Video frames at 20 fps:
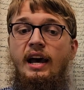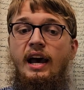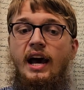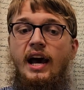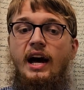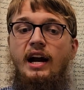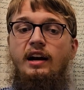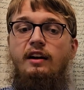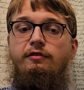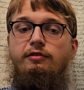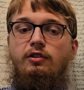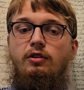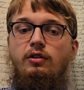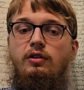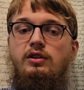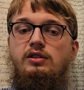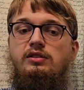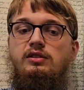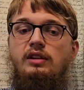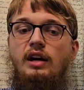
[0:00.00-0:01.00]
and of
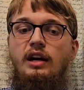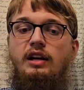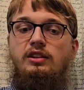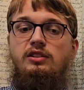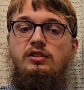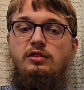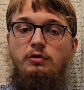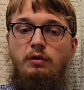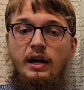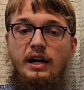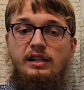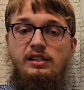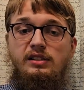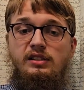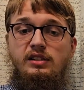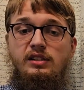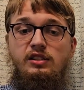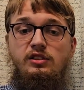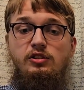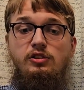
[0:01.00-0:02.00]
course, like
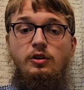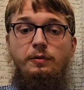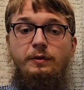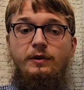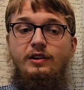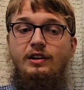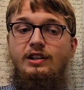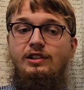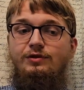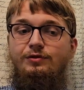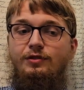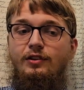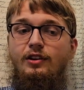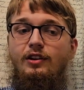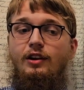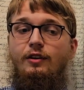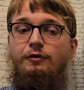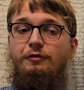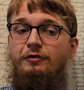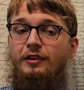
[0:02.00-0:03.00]
Quest, Jupiter is
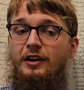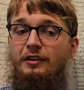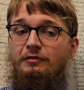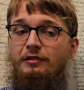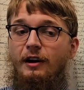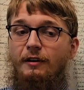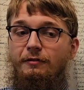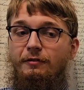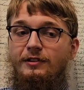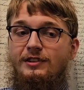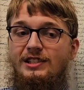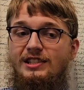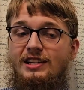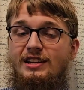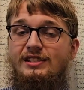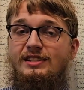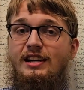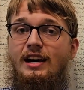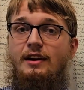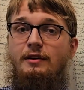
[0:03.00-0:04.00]
full of fun
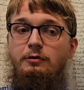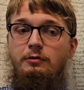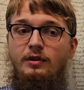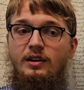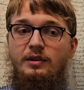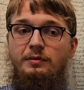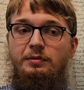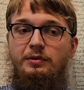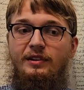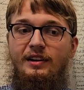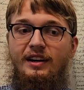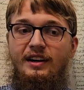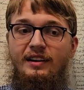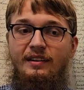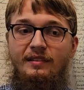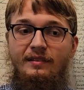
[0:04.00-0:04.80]
references and wordplay.